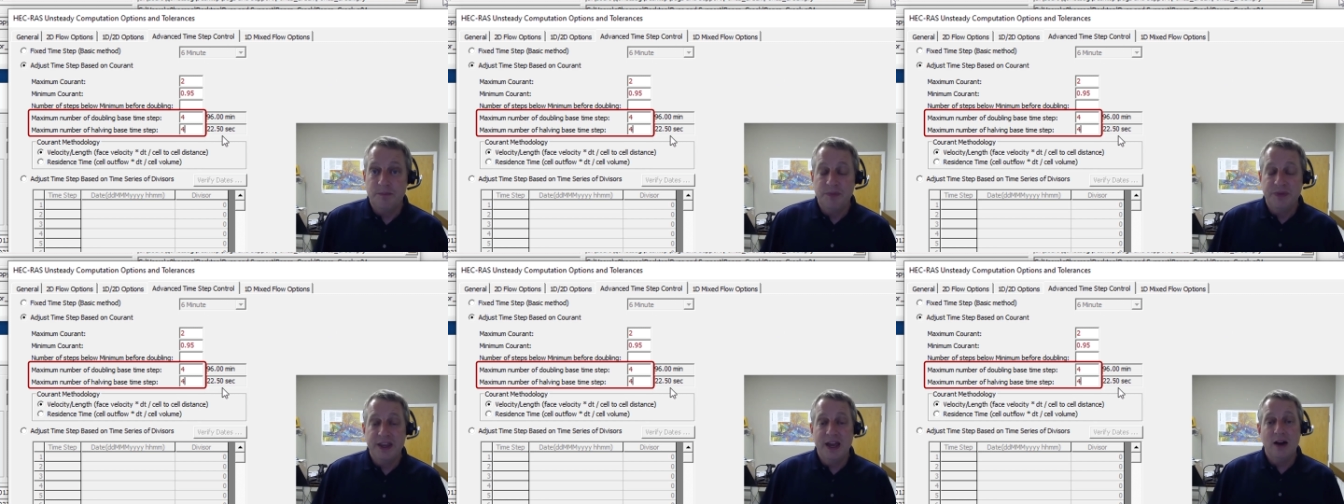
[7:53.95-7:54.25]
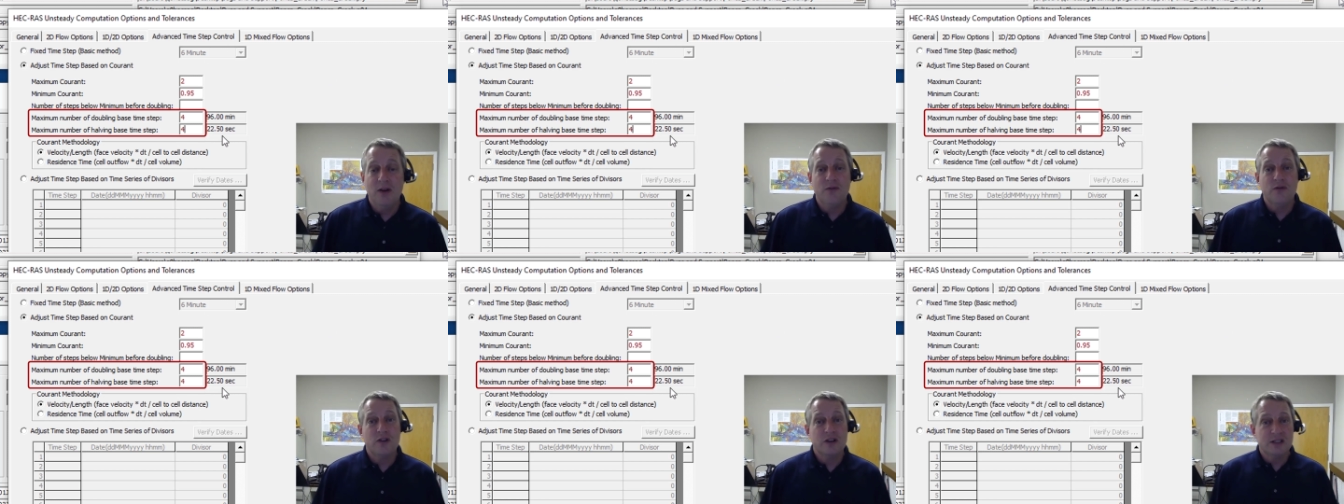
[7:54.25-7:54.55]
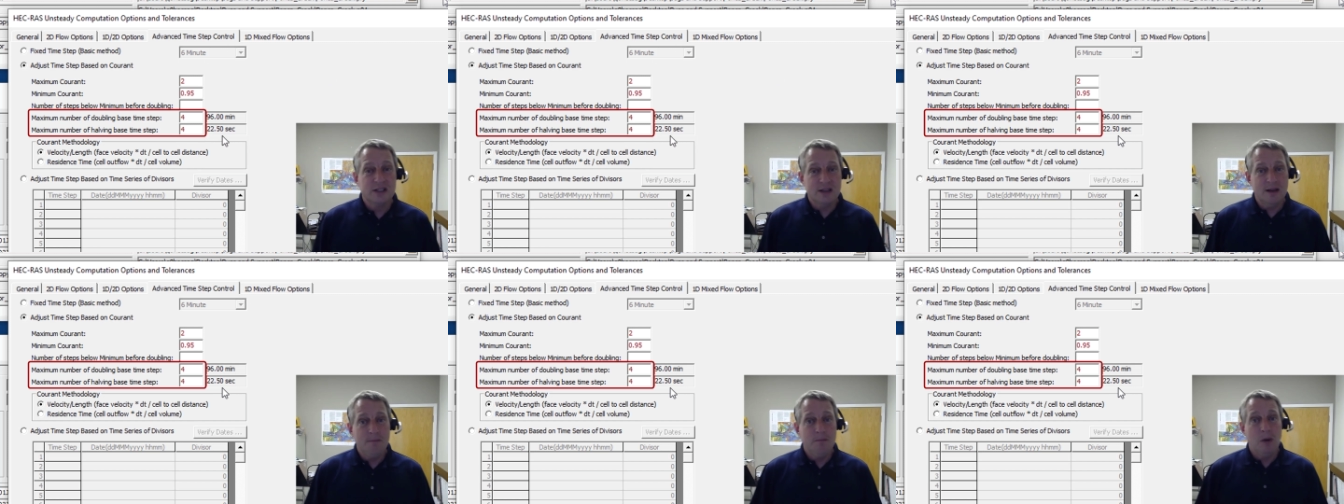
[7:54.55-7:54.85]
Now for
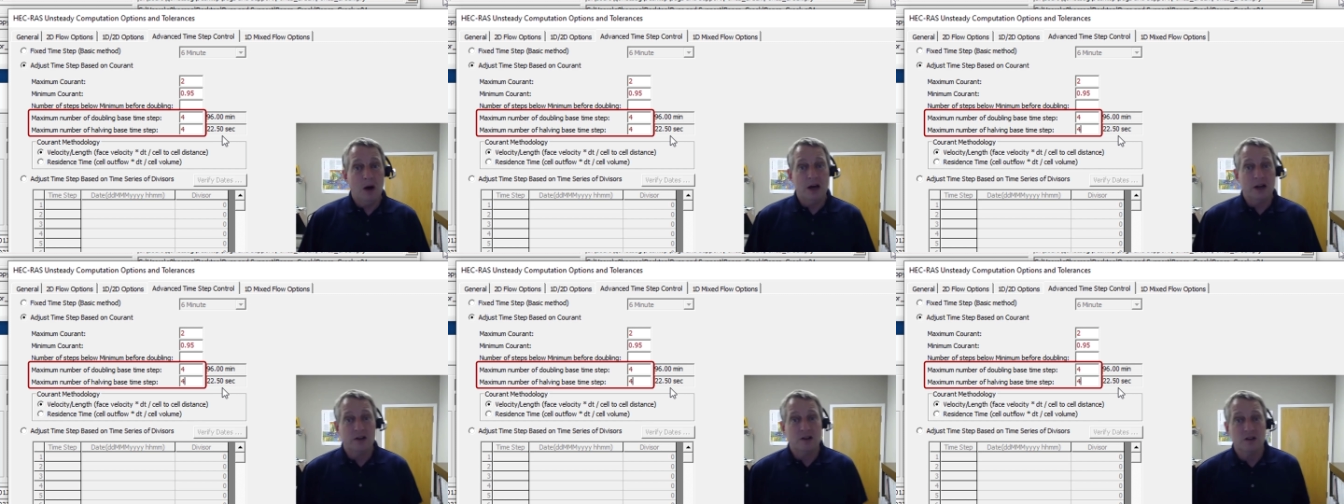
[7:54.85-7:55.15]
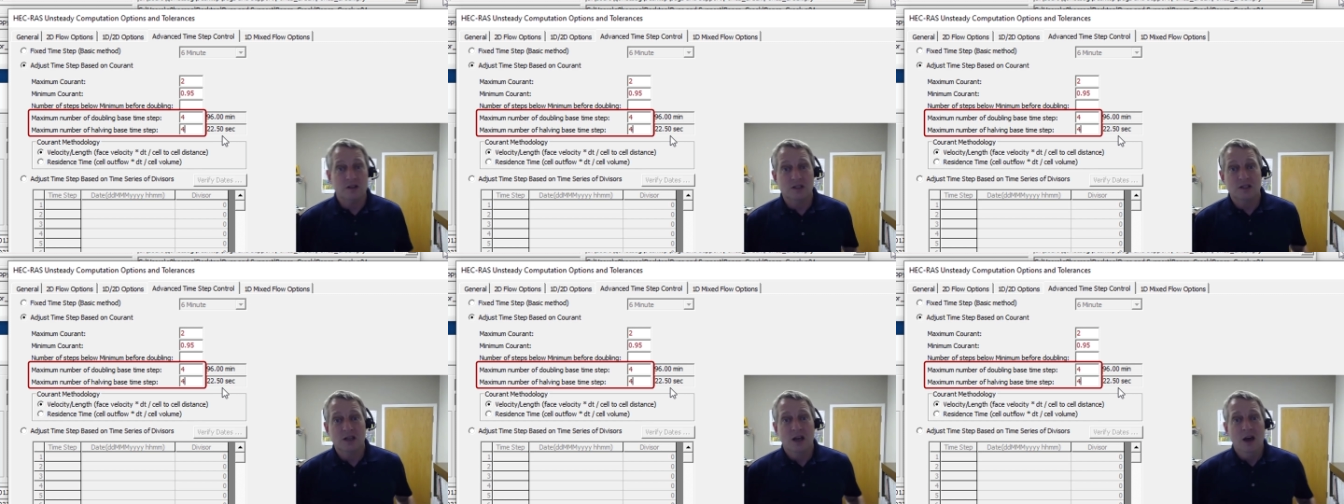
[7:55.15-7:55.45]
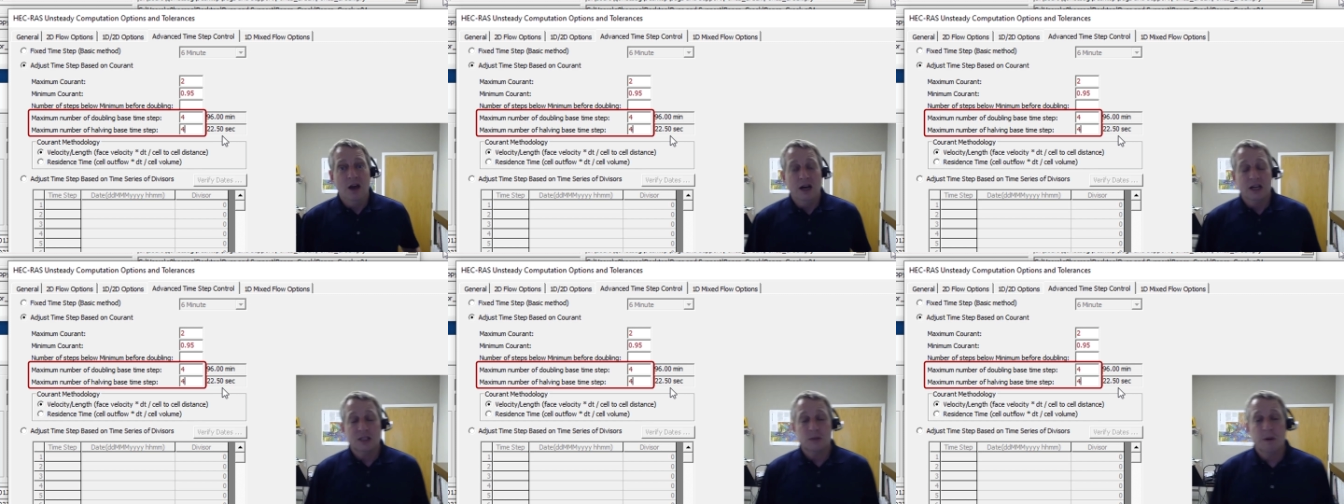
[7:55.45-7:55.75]
some models,
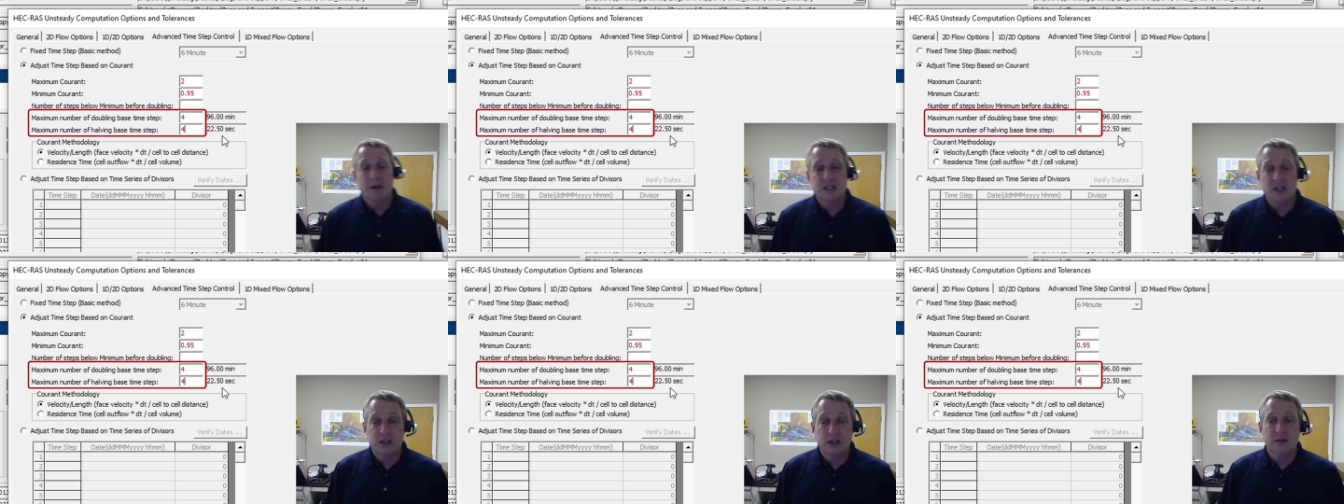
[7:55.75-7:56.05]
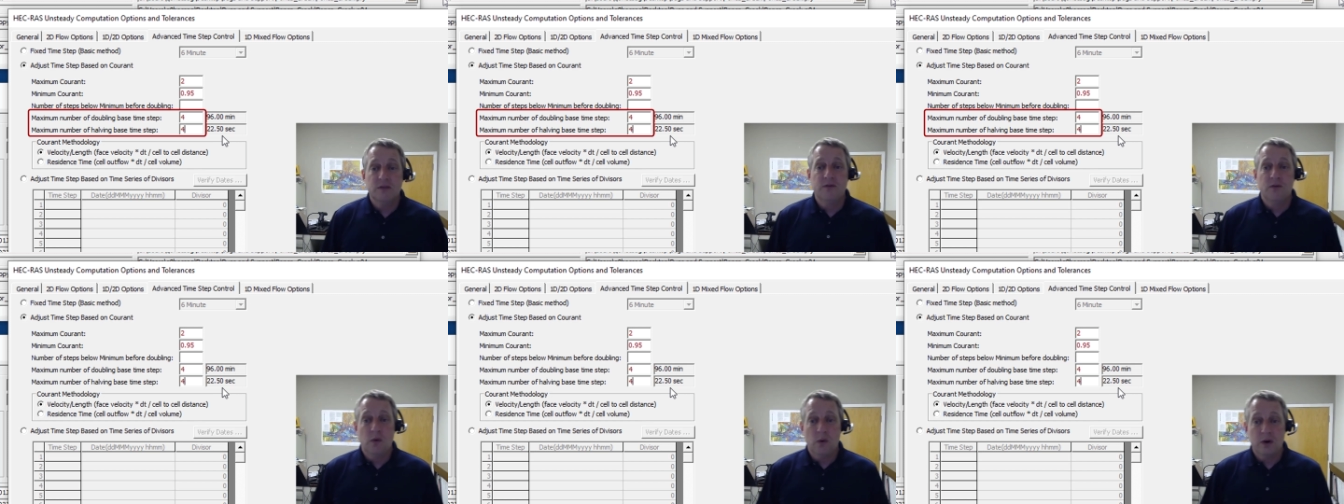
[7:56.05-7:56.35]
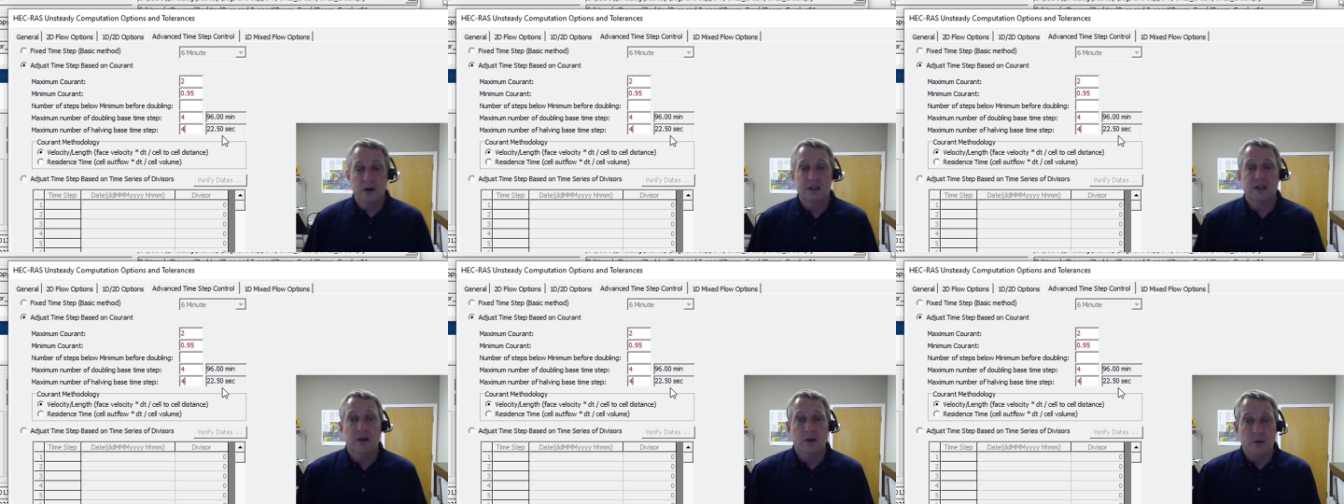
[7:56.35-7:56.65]
especially for